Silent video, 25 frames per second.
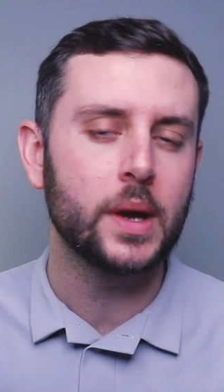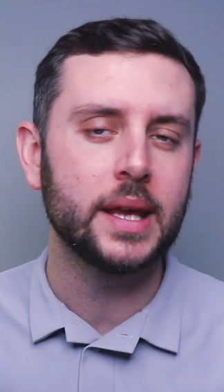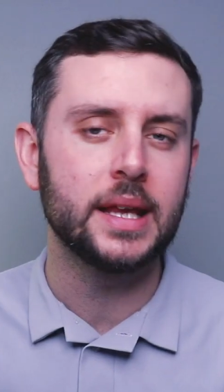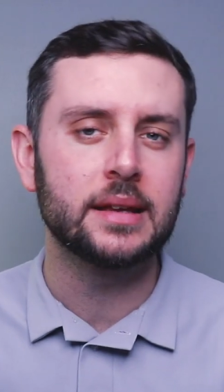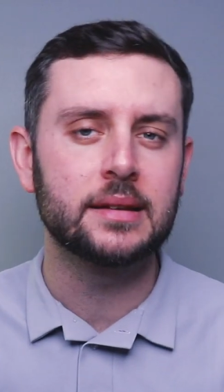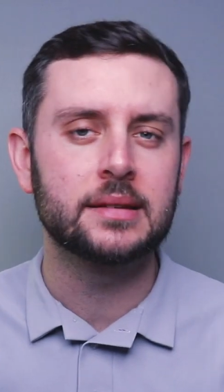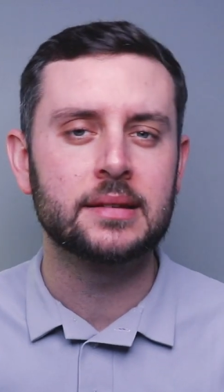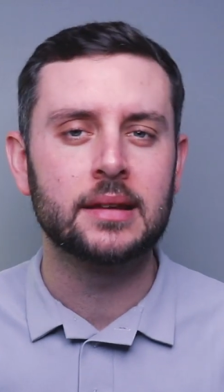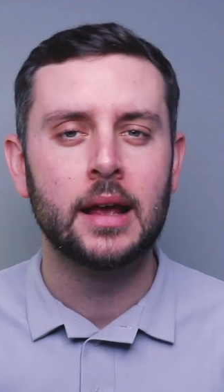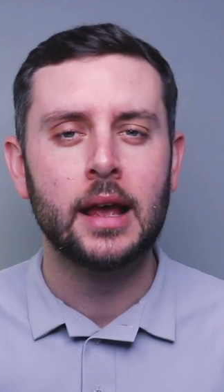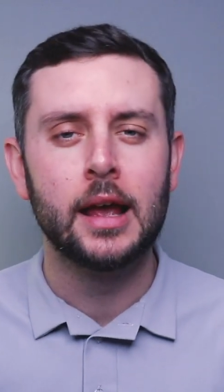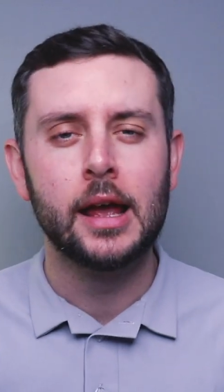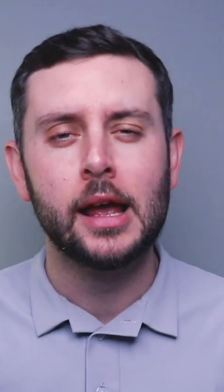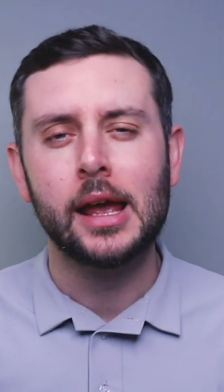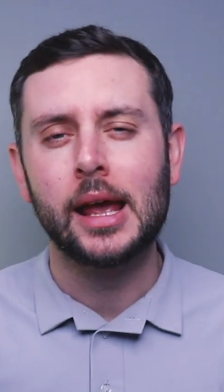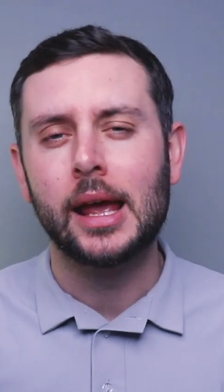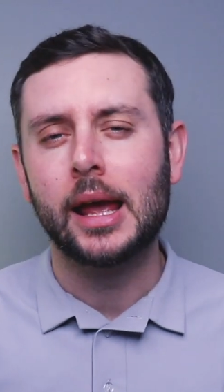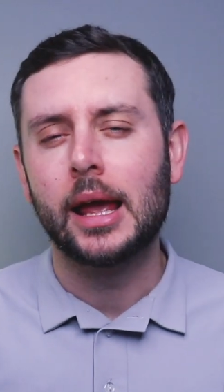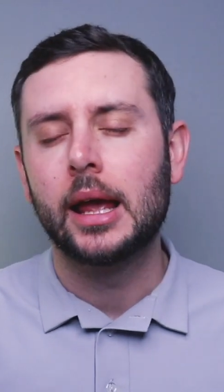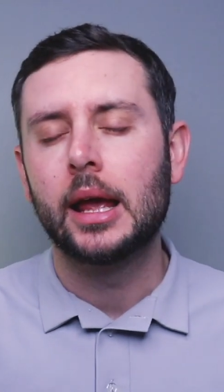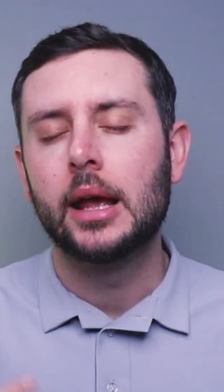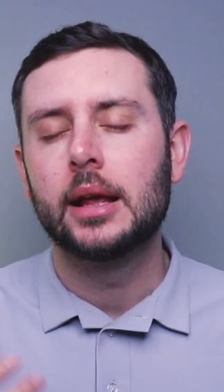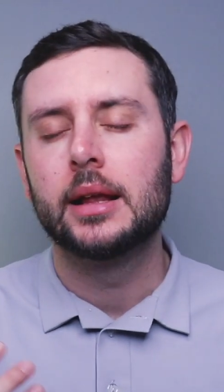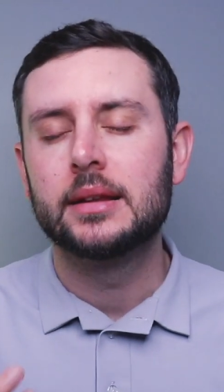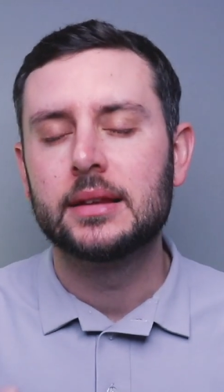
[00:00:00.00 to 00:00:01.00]
weeks.
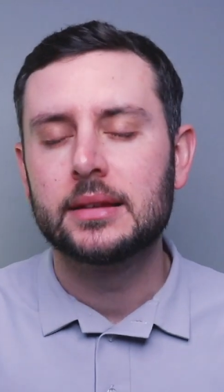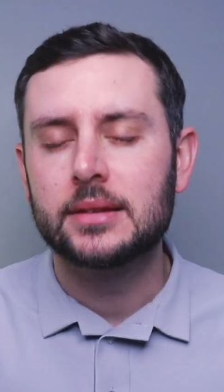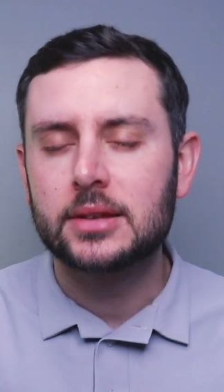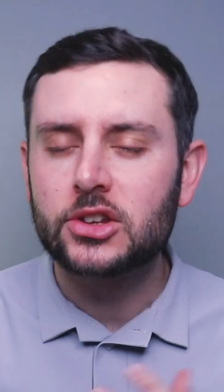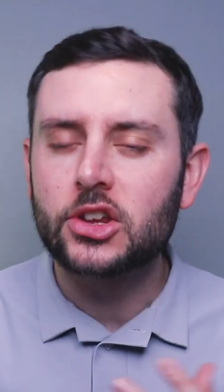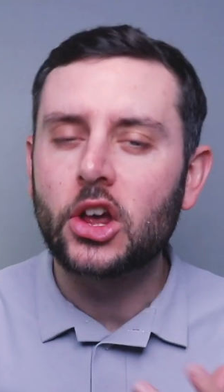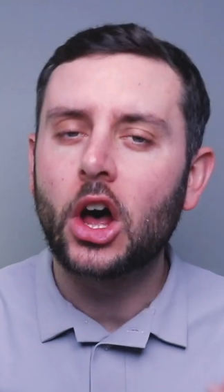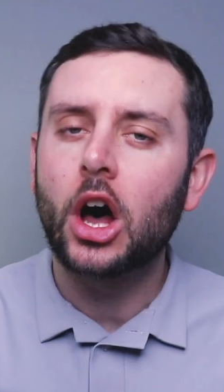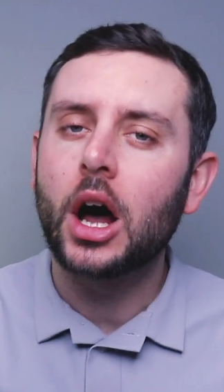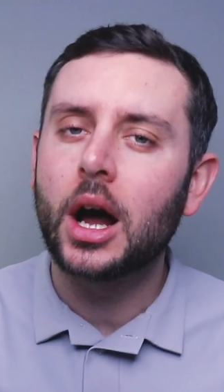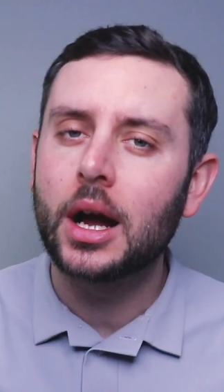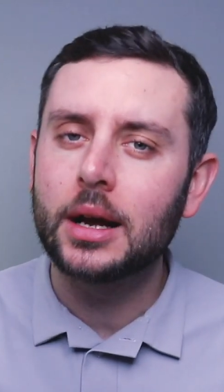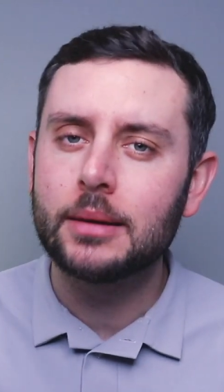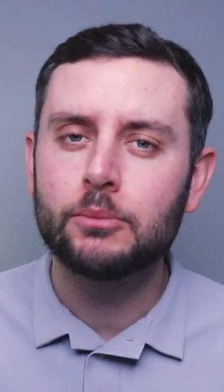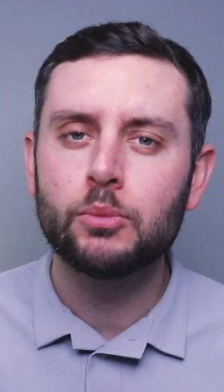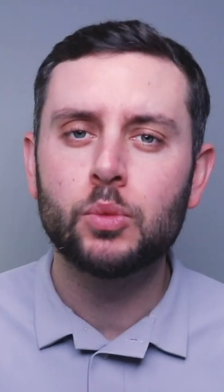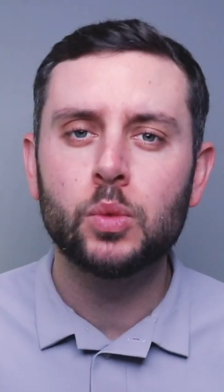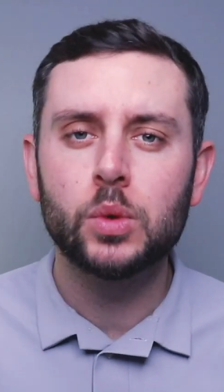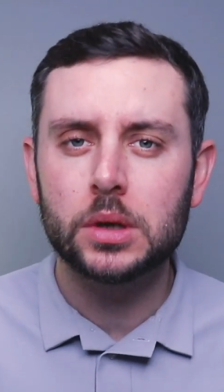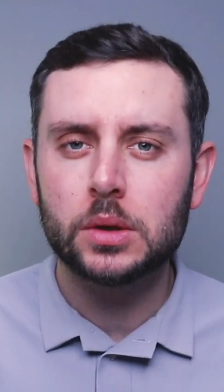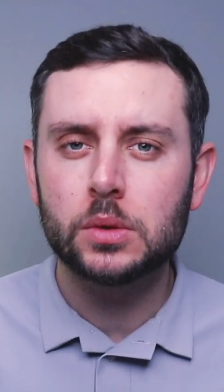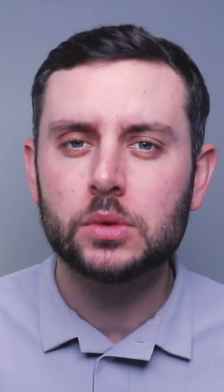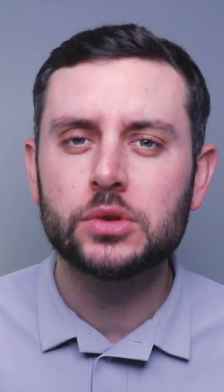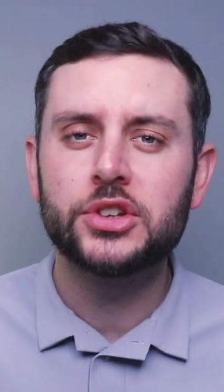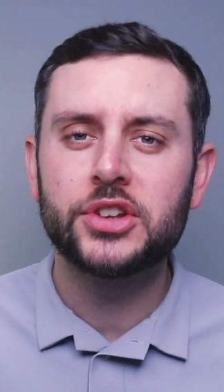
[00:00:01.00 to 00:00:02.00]
Time
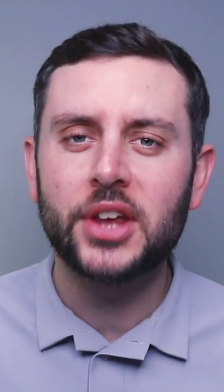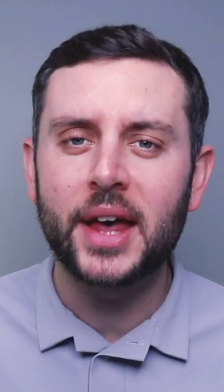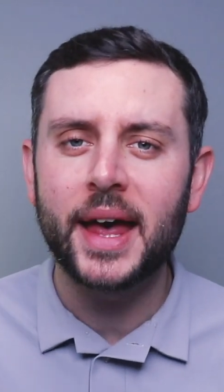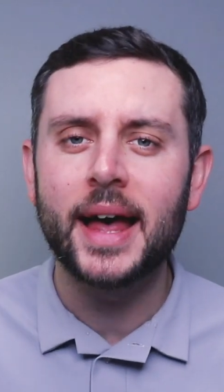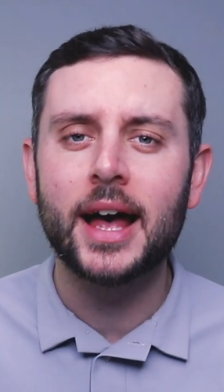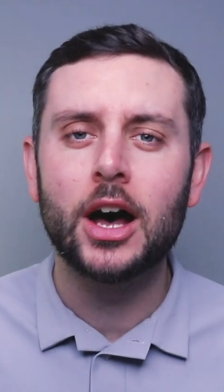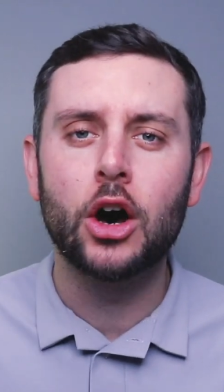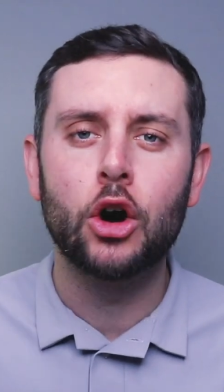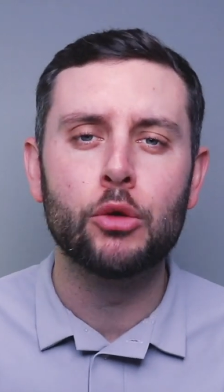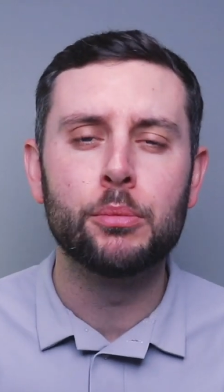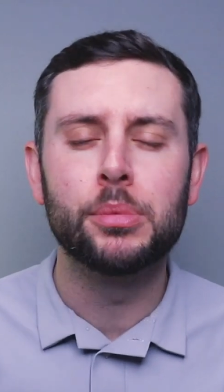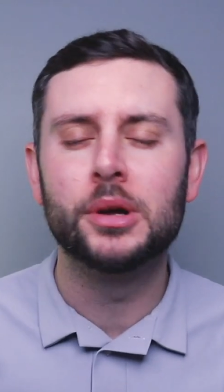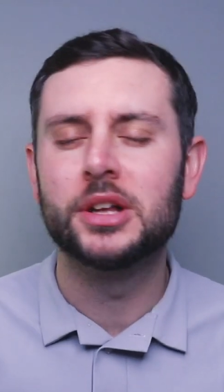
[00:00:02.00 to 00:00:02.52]
will tell,